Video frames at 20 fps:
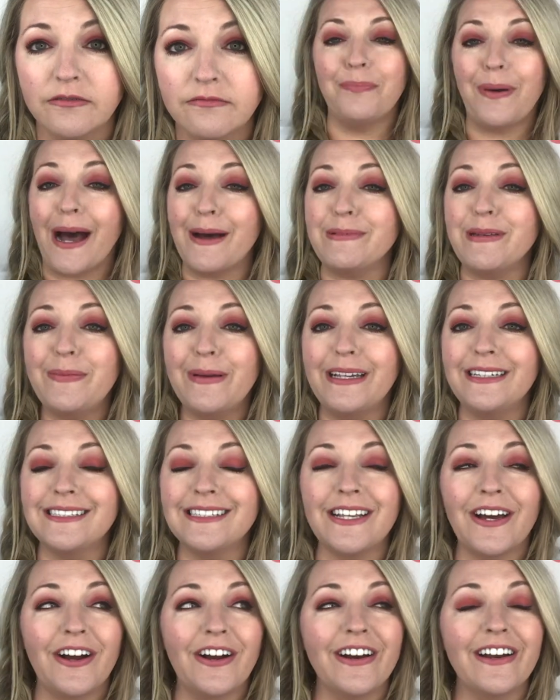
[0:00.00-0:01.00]
Bobby
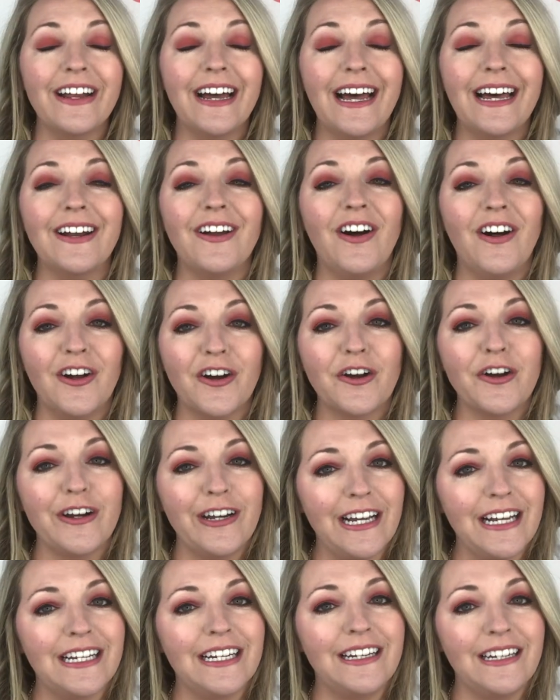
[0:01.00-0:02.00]
pins are not all
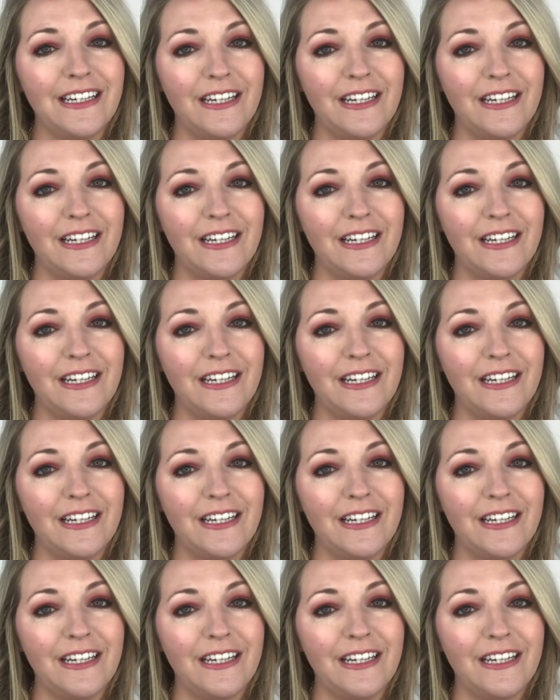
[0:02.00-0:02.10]
created